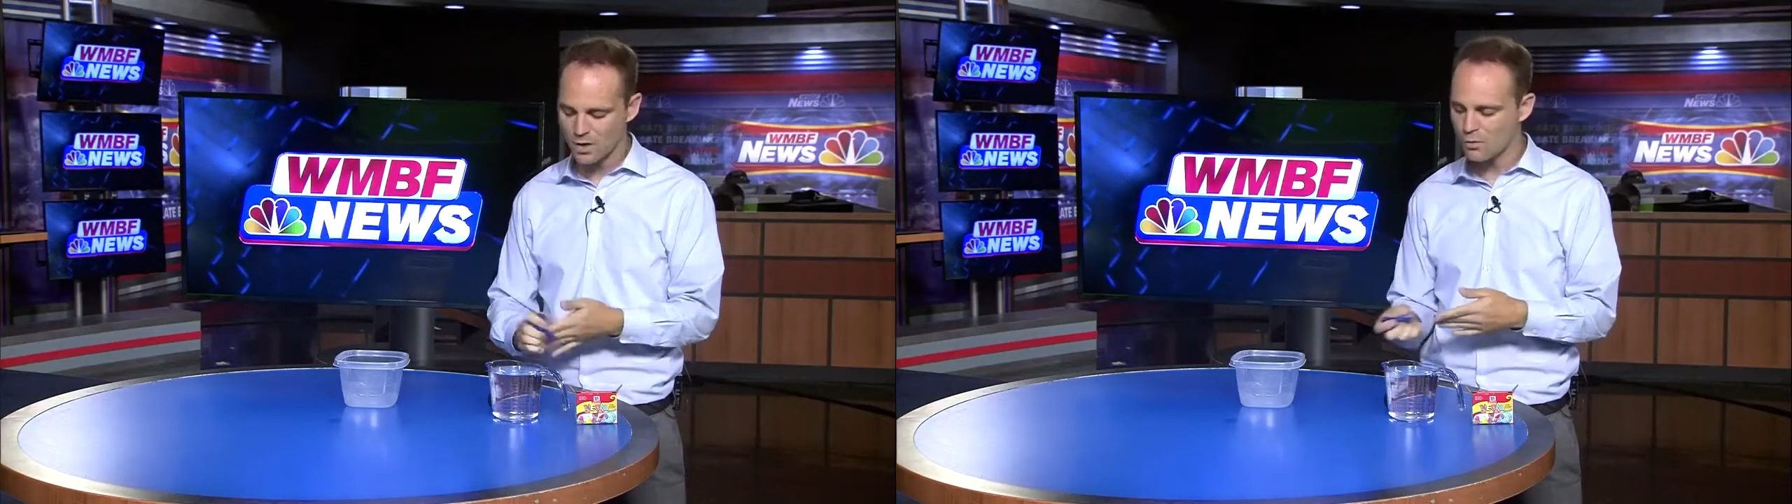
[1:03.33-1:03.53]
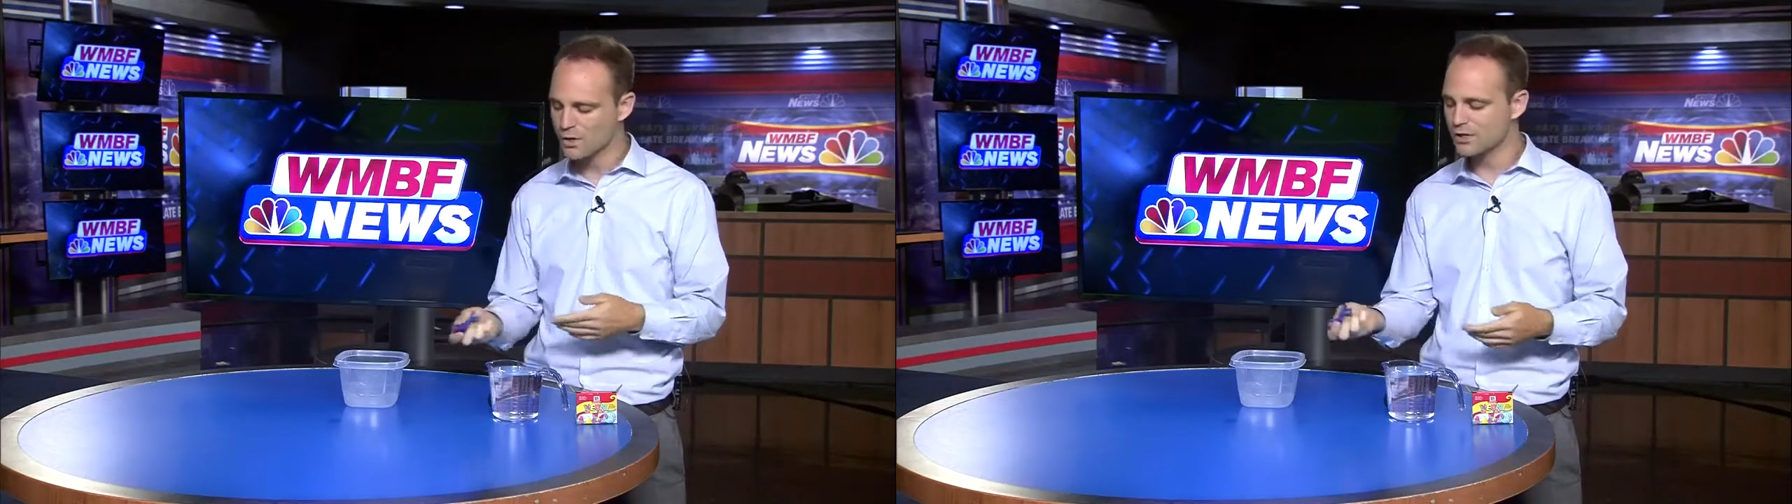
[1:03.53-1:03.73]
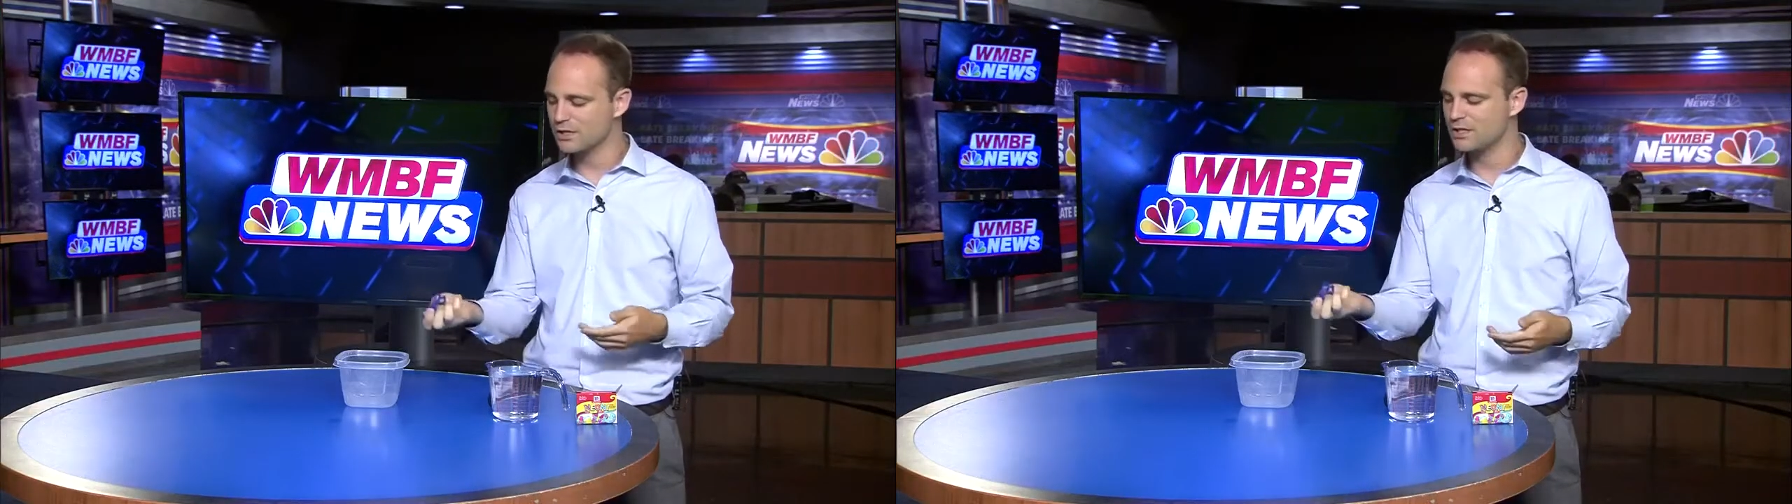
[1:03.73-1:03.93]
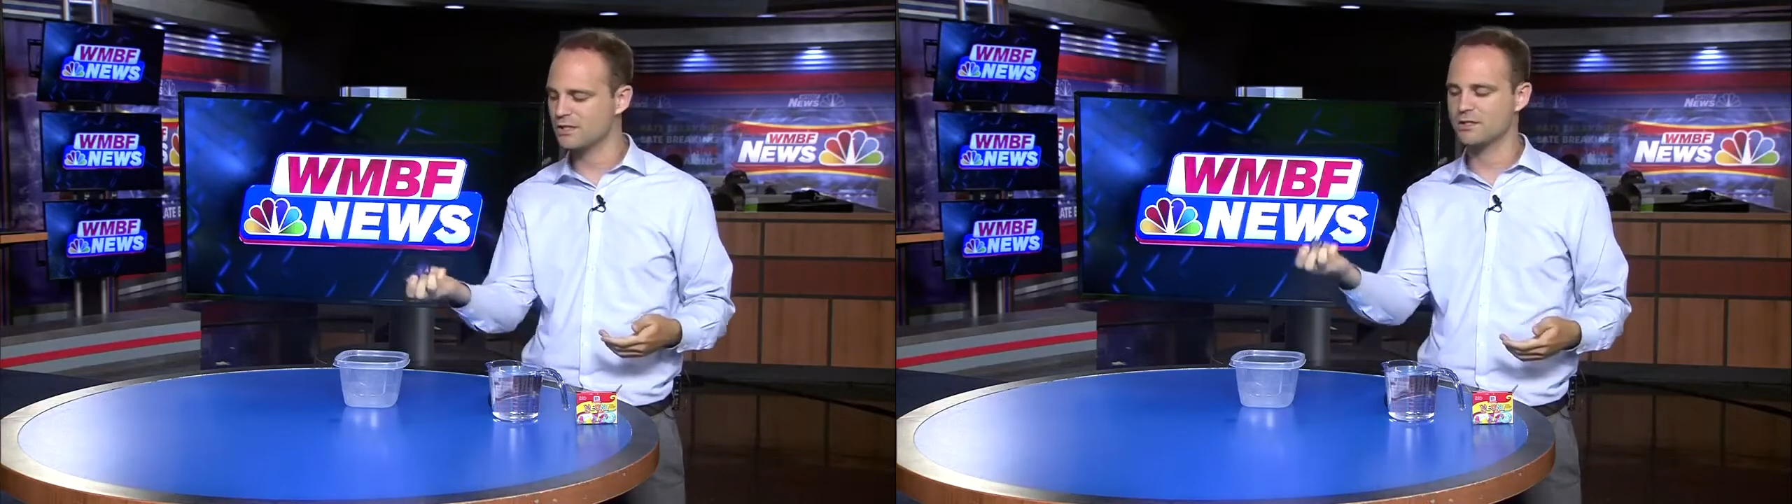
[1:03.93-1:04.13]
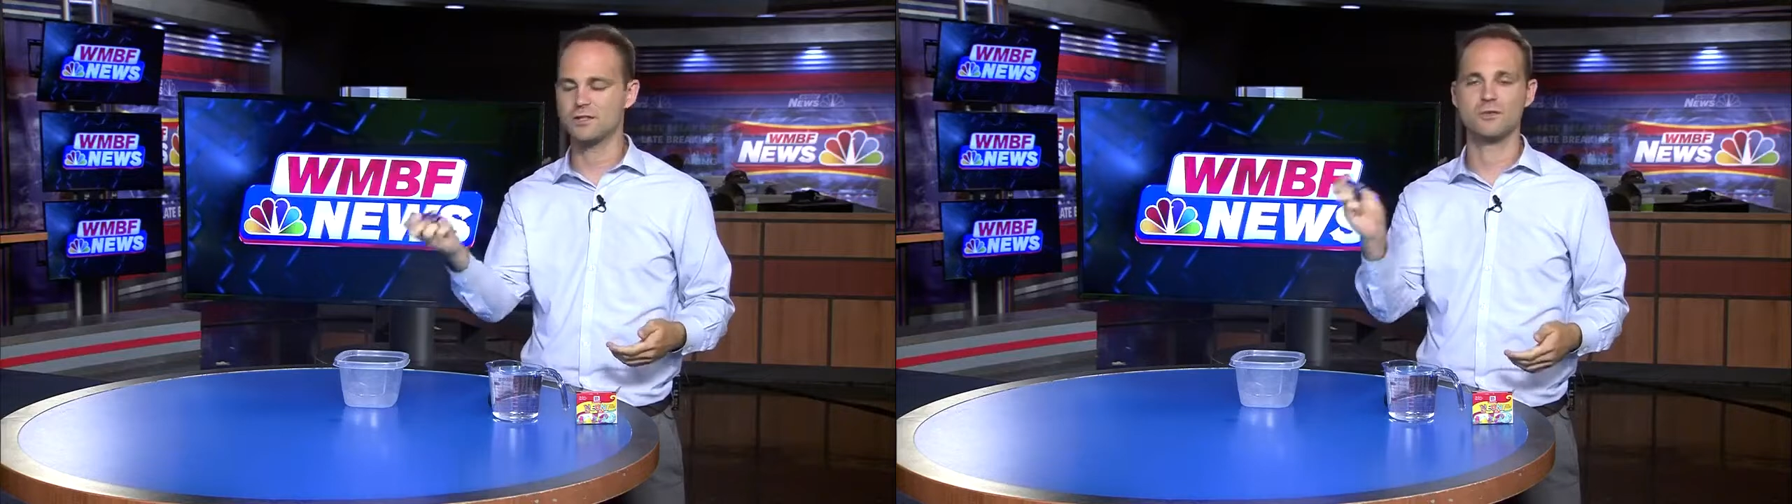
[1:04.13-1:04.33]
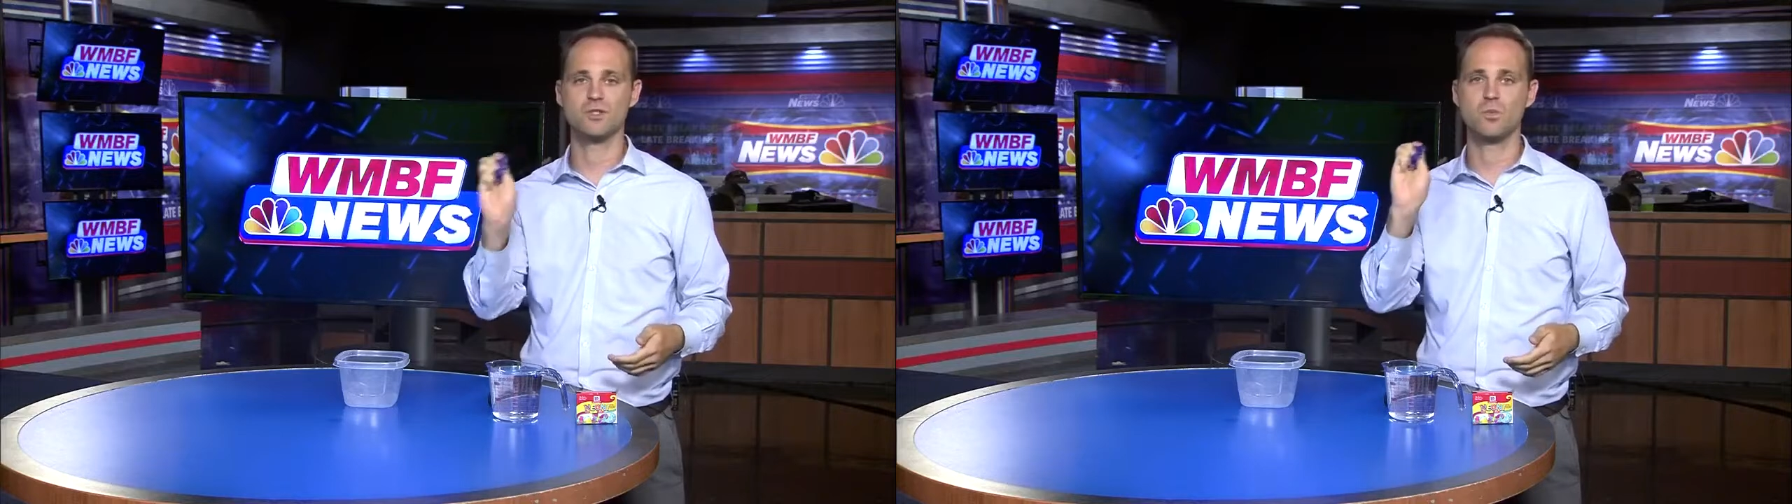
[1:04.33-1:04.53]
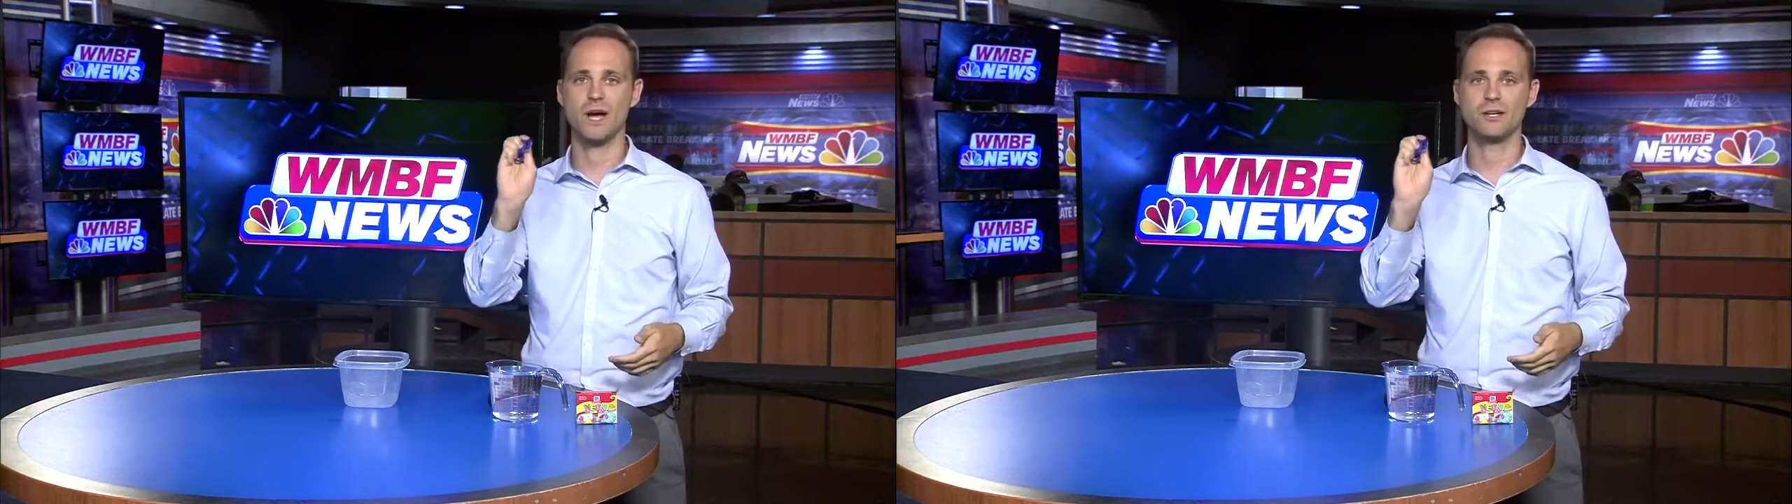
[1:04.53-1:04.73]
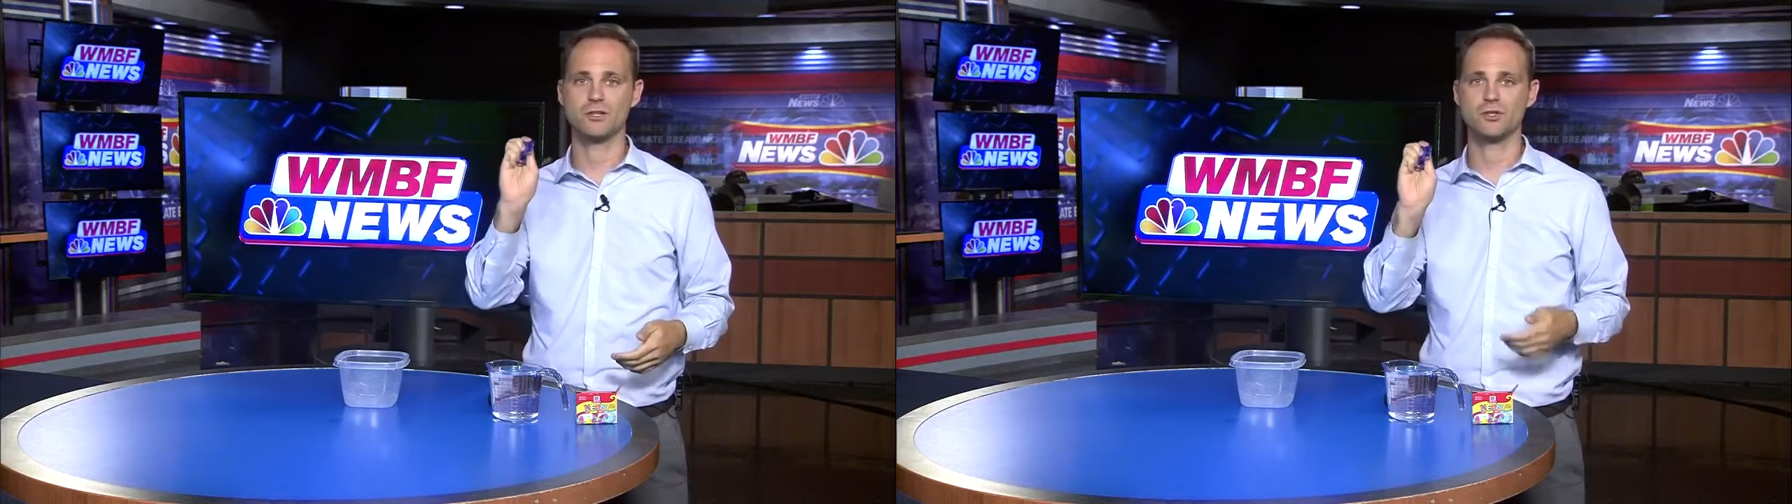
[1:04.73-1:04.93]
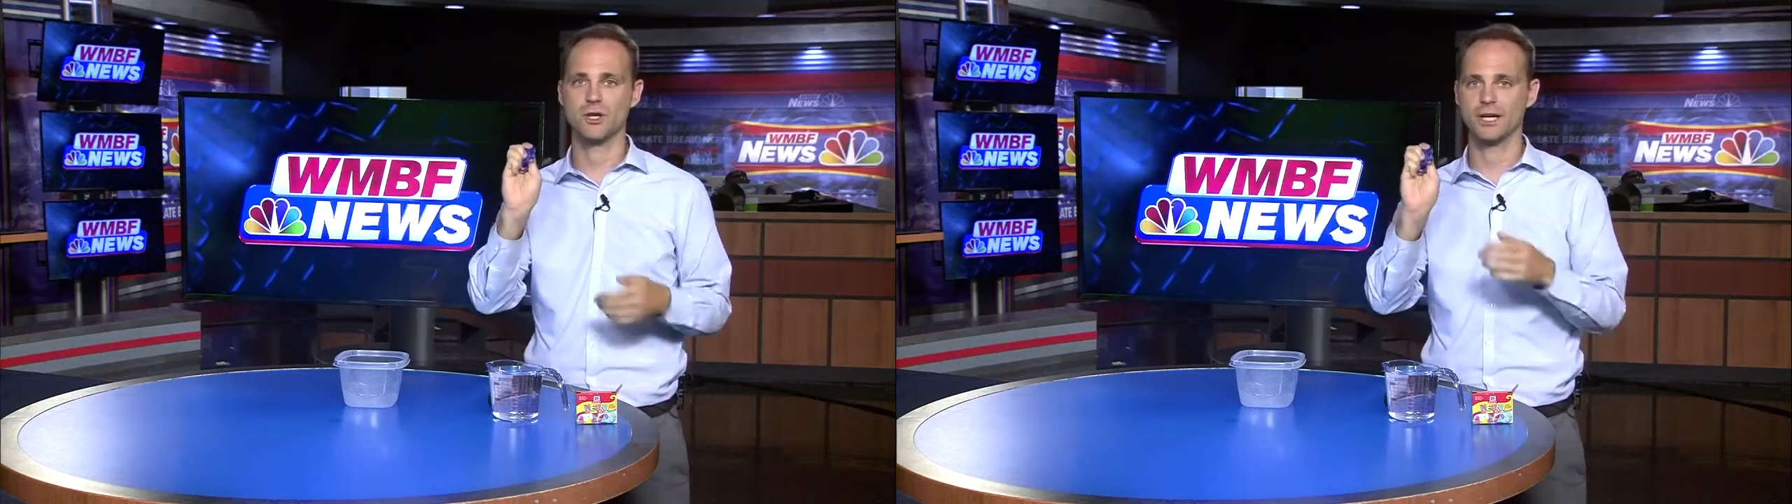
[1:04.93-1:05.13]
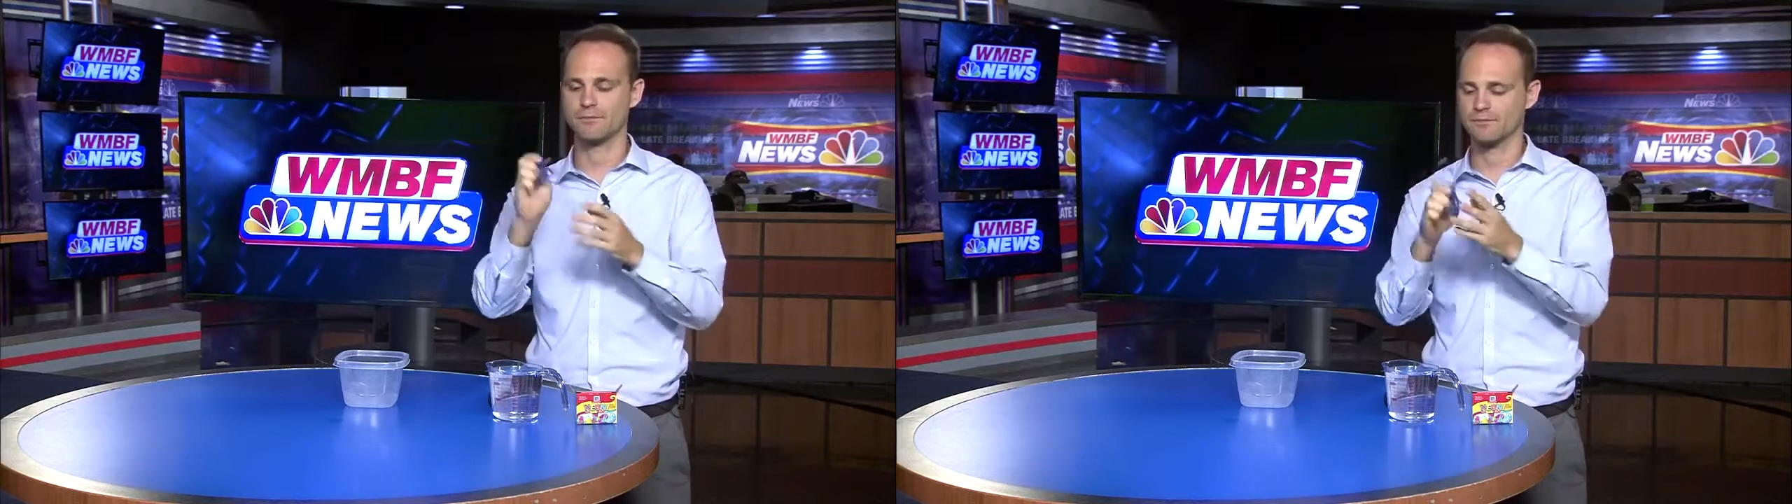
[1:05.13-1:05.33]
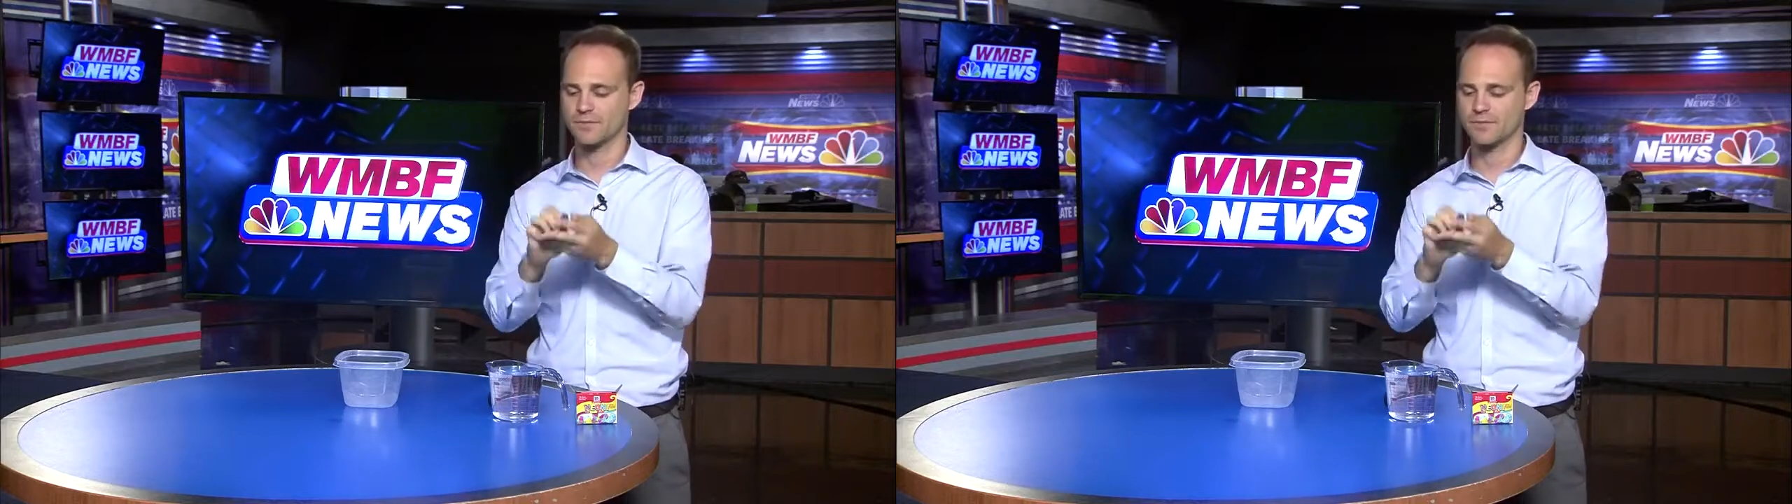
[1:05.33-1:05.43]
what you're going to need to do is wet your string.